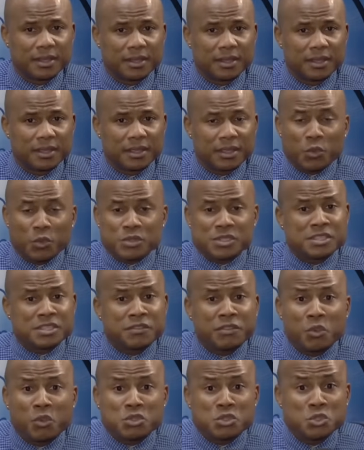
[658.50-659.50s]
it was as if
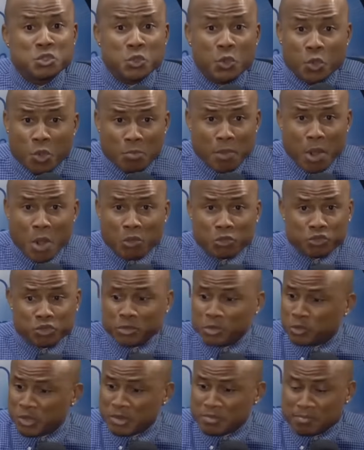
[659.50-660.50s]
there was no
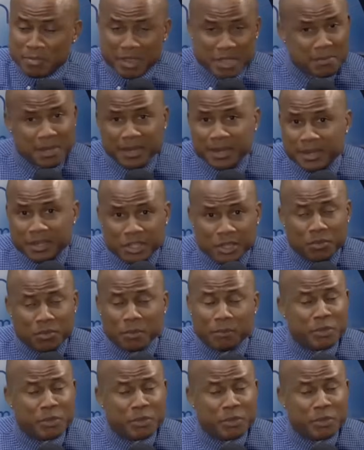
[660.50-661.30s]
boundary between big man and little boy, big